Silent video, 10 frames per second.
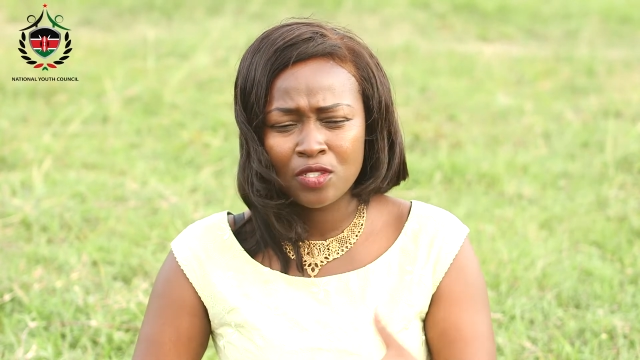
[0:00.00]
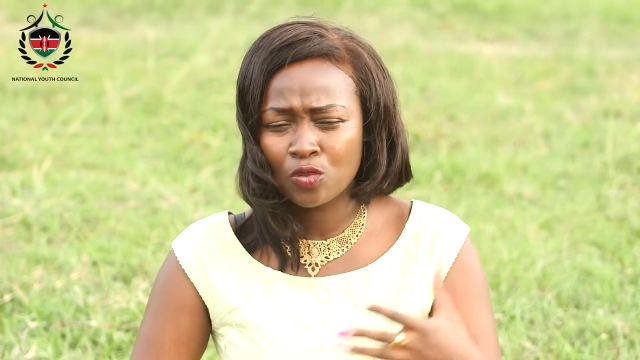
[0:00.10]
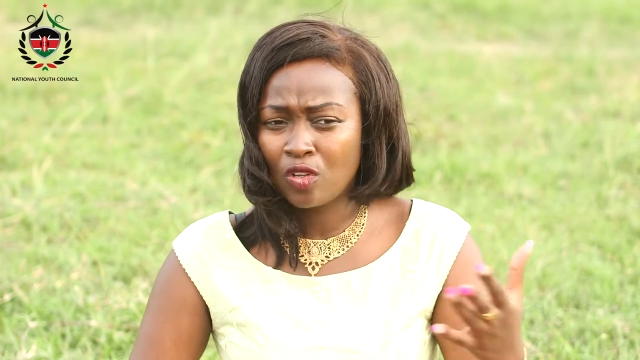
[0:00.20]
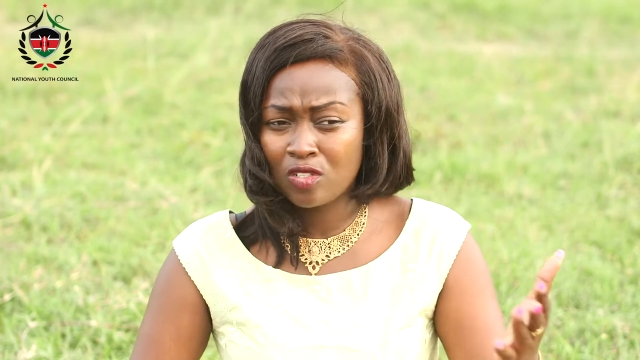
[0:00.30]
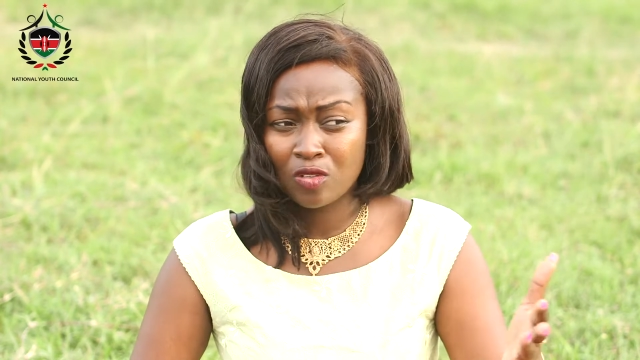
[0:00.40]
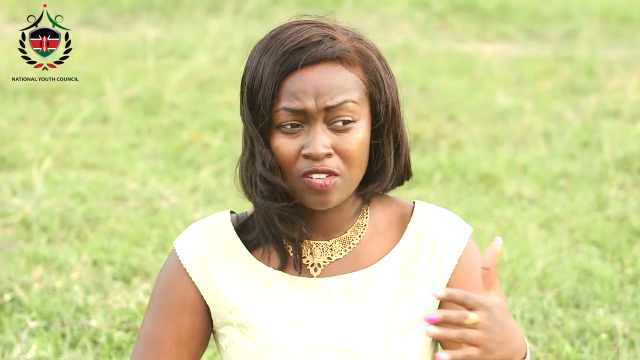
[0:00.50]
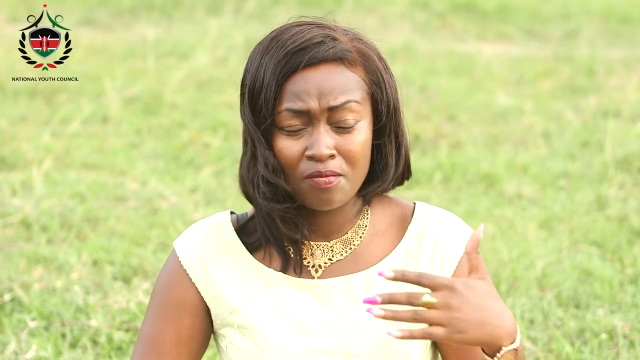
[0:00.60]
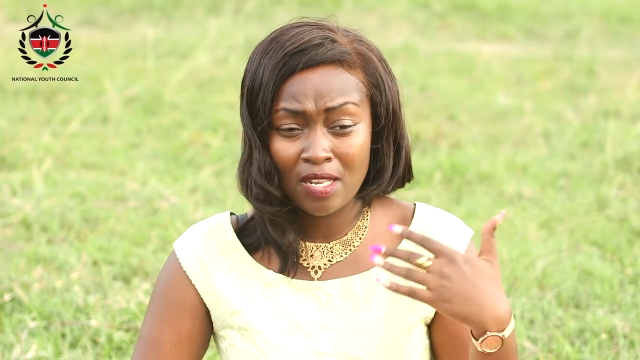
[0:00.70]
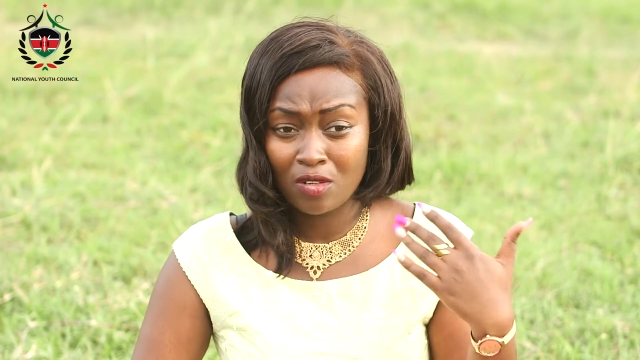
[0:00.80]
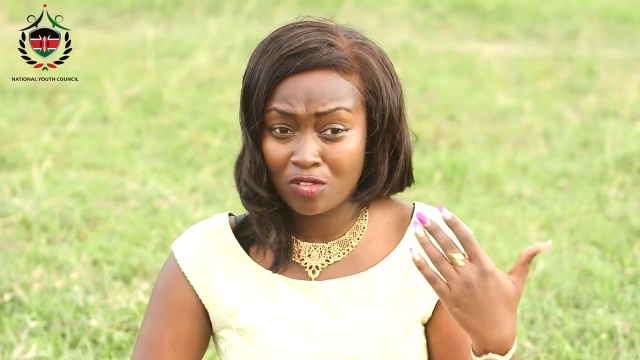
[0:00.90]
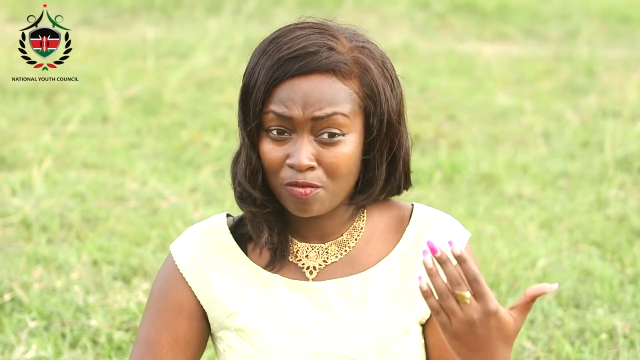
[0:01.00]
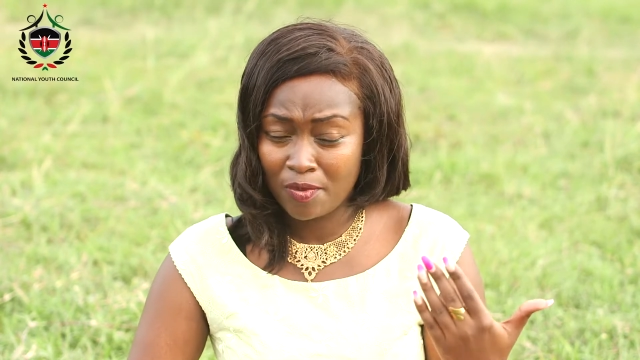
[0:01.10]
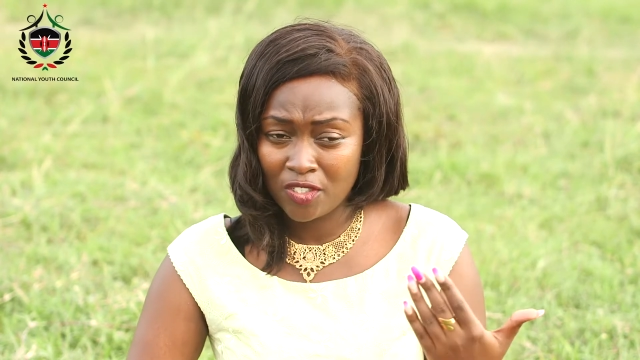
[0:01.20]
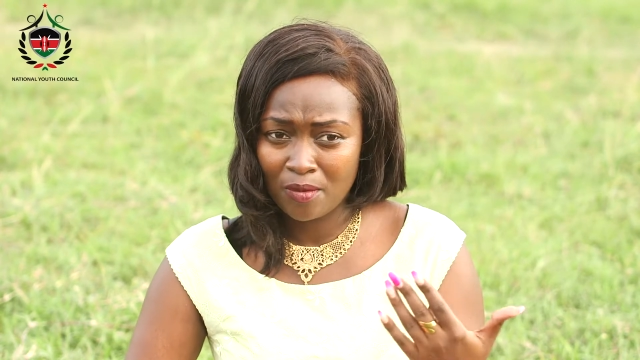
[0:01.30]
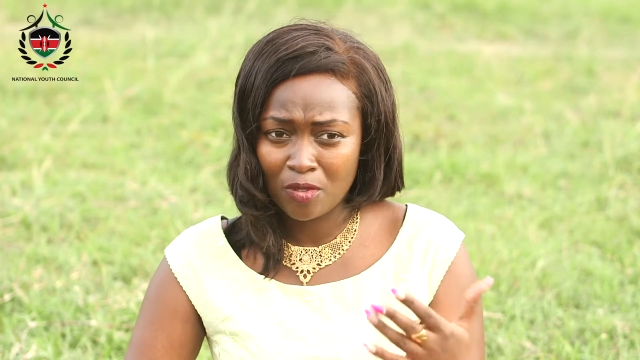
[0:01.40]
it could also give me a lot of
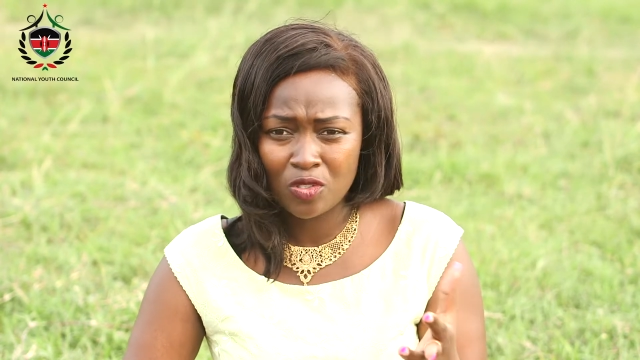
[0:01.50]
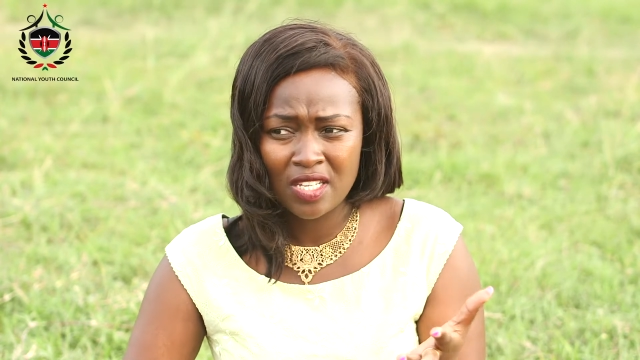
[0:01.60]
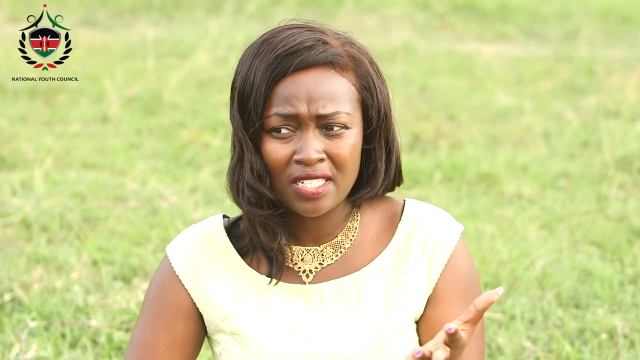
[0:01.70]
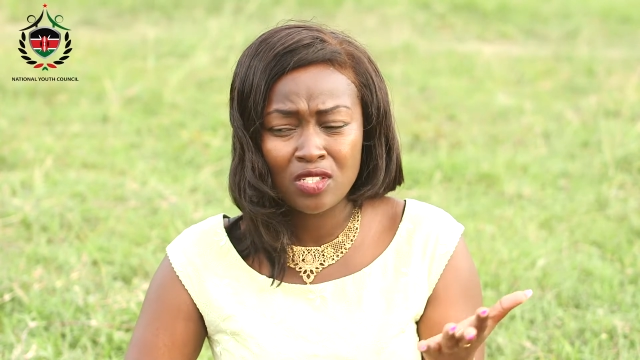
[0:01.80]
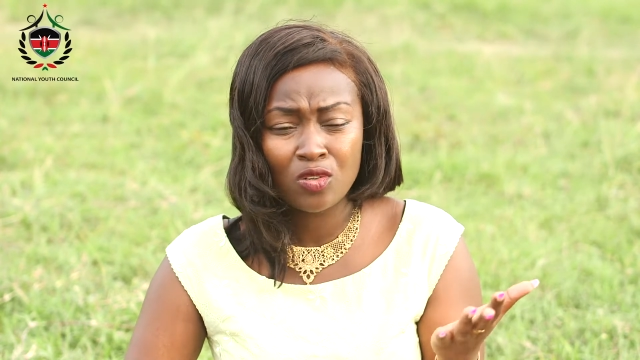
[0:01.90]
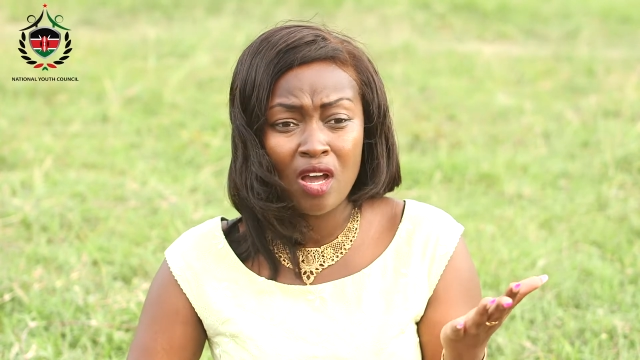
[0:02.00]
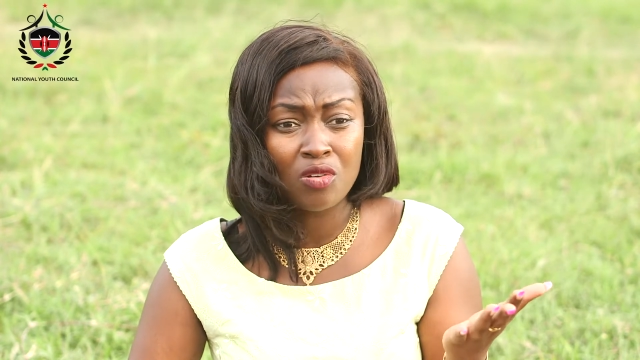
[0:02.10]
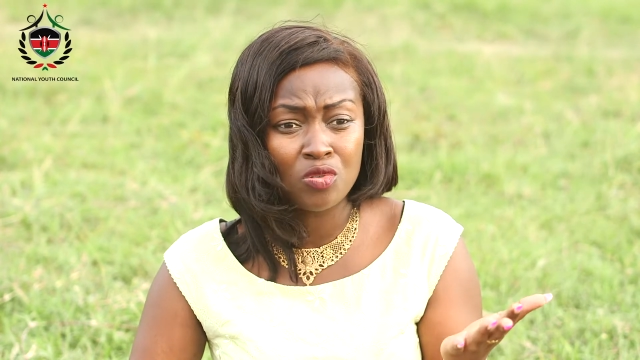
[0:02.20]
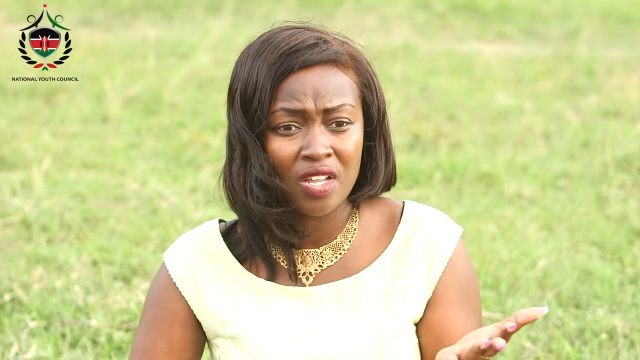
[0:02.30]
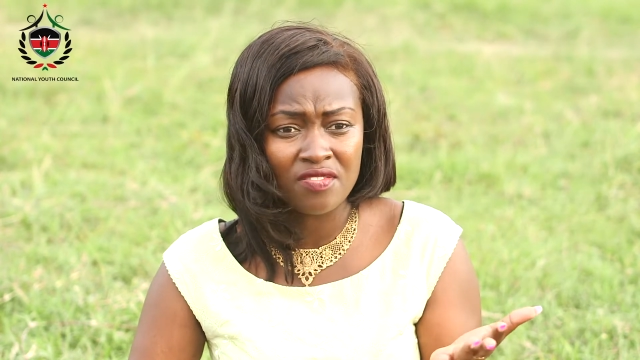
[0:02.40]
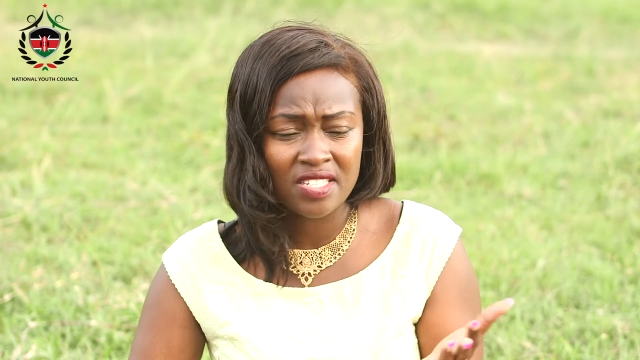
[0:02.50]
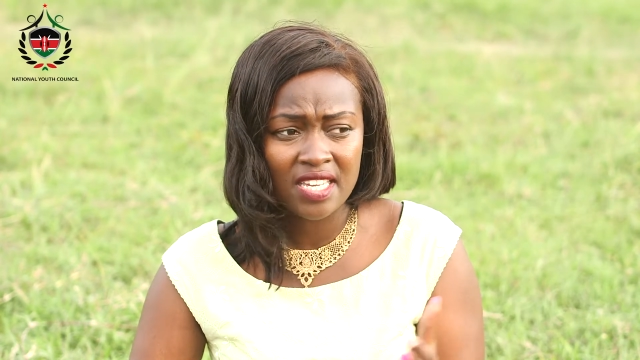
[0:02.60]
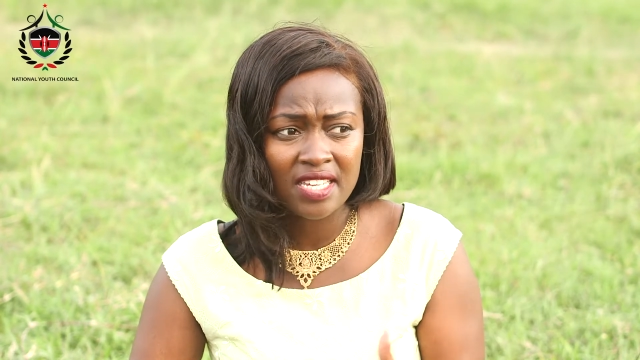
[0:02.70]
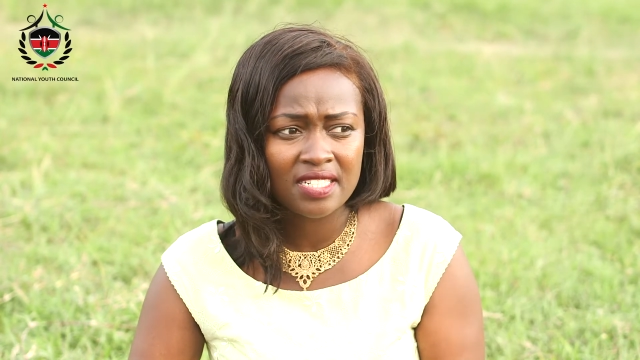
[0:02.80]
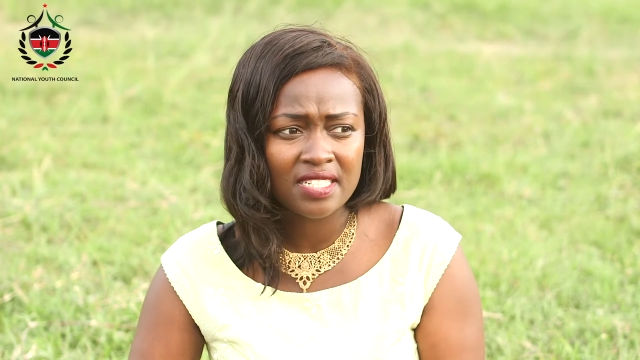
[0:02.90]
pressure because I didn't know how to
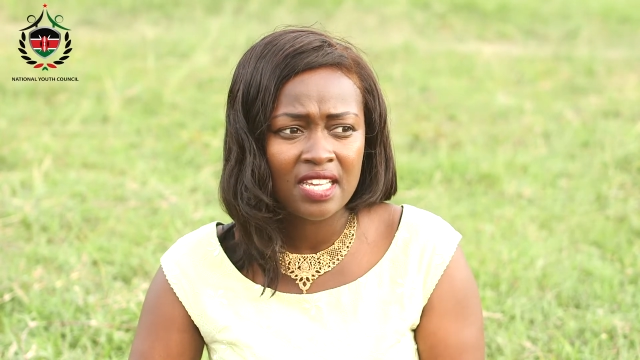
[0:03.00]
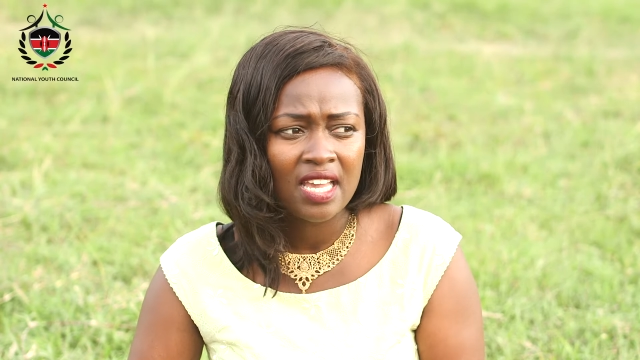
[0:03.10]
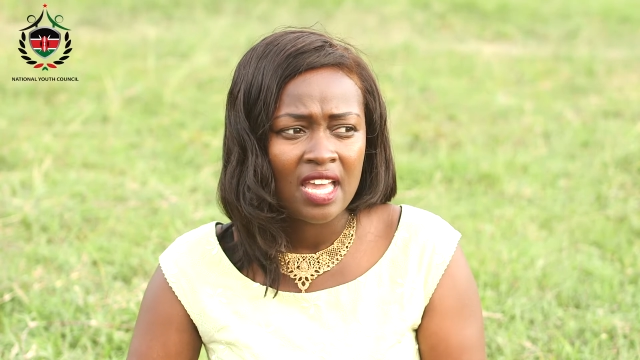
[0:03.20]
navigate.